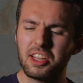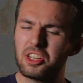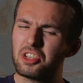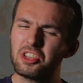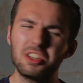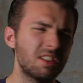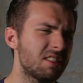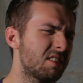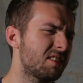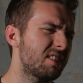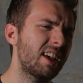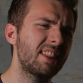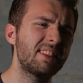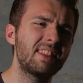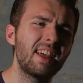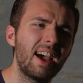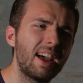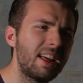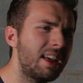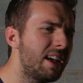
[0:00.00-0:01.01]
He shouldn't have said
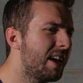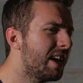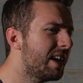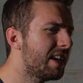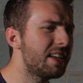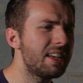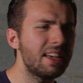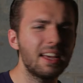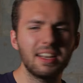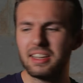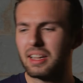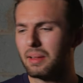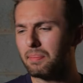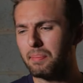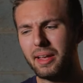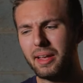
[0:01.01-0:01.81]
that. He ended up